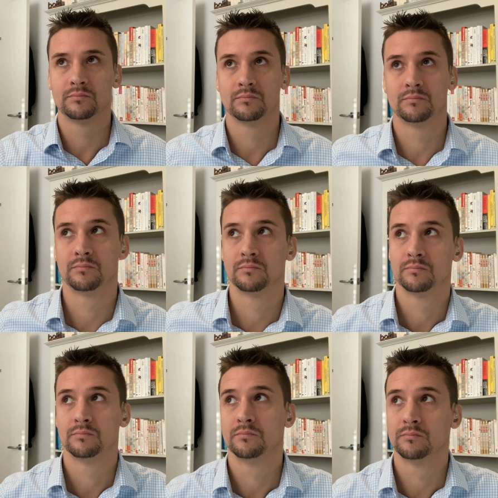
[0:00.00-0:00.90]

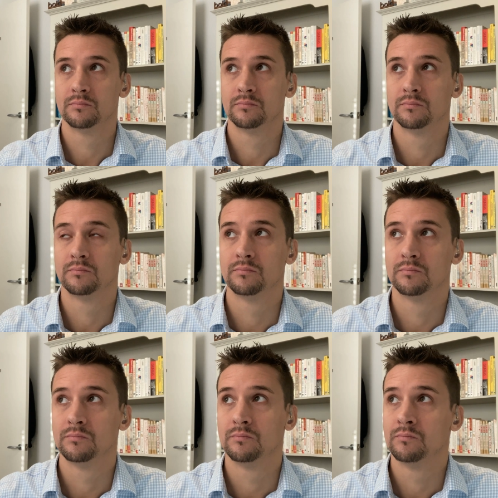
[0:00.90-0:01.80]

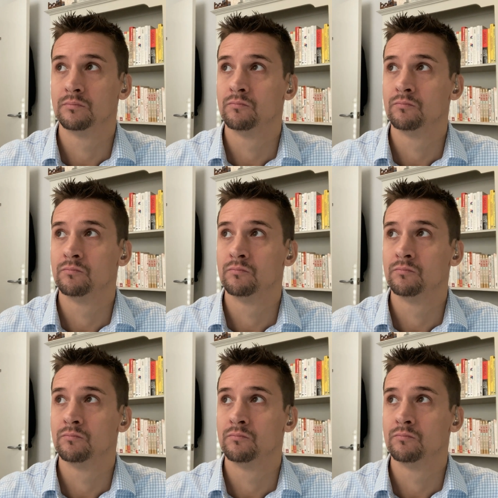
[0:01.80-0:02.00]
(no one is talking)